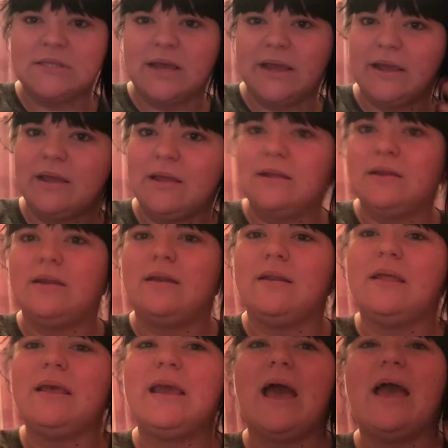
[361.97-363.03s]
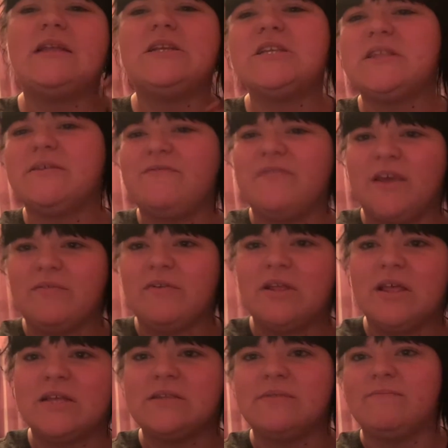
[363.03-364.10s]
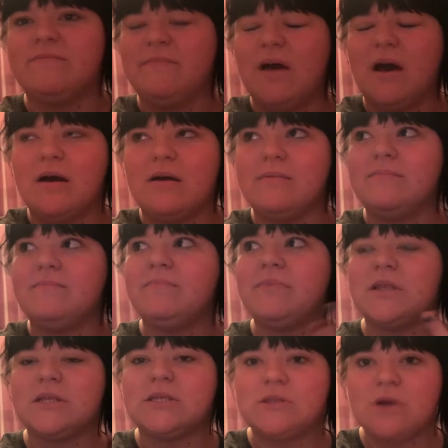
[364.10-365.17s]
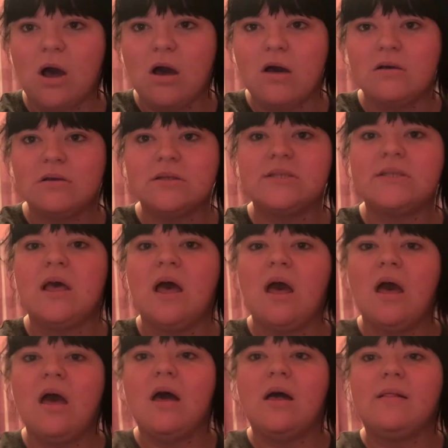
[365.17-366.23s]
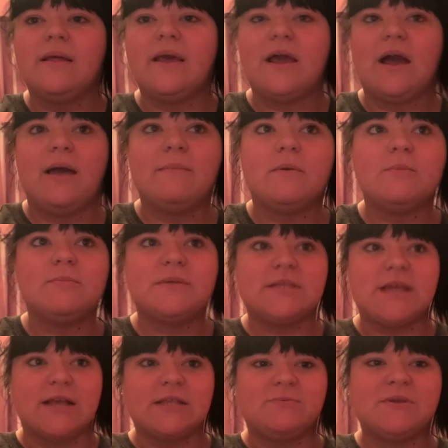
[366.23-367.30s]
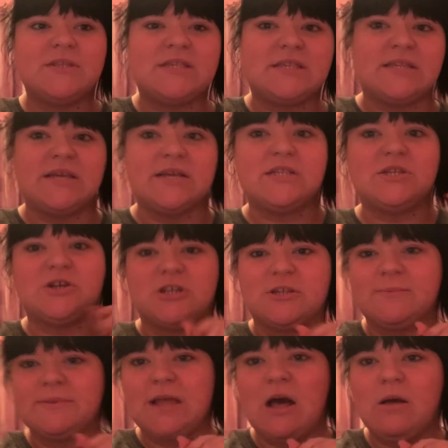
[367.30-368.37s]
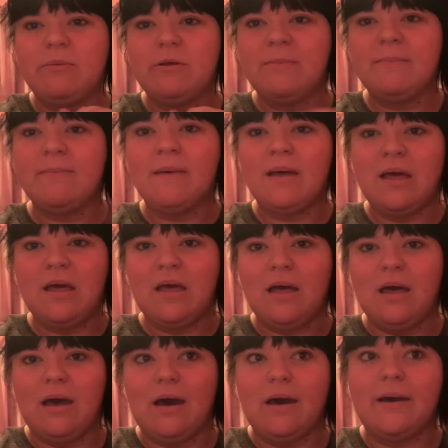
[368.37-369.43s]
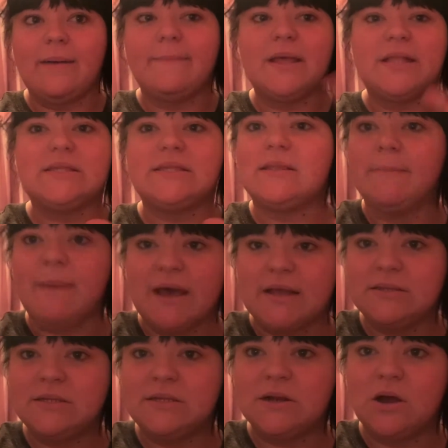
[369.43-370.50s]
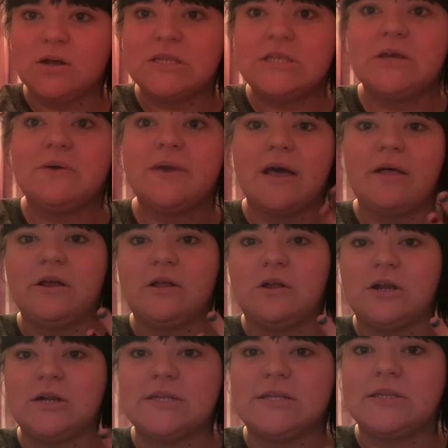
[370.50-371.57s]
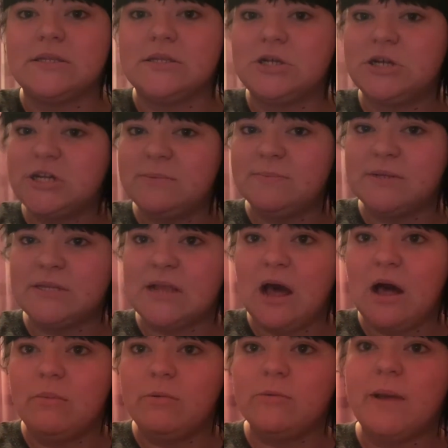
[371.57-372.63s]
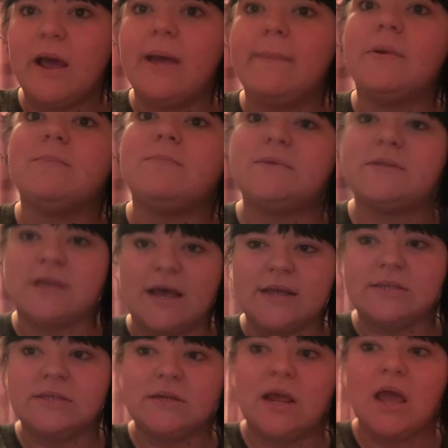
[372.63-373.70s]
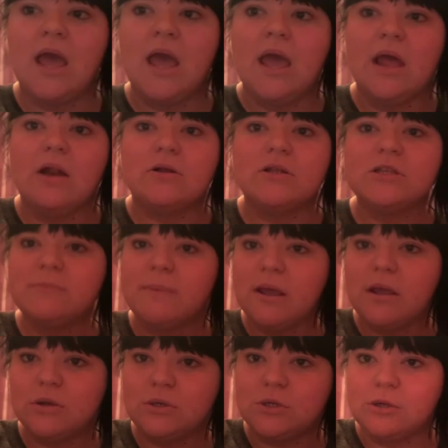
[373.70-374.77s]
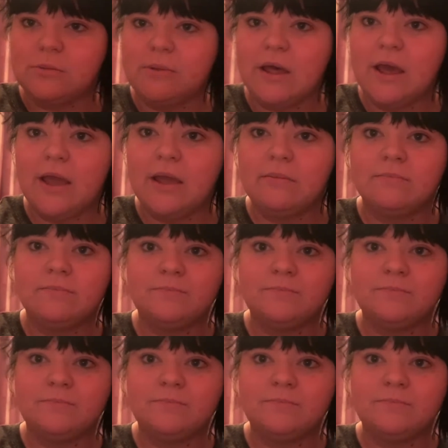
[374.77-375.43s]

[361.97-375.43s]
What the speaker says: like I just a favorite, like, some songs. Like, I'm obsessed with Sia's Christmas album. It's the best. Also, Kelly Clarkson's Christmas album, I'm obsessed. And also Michael Dublé.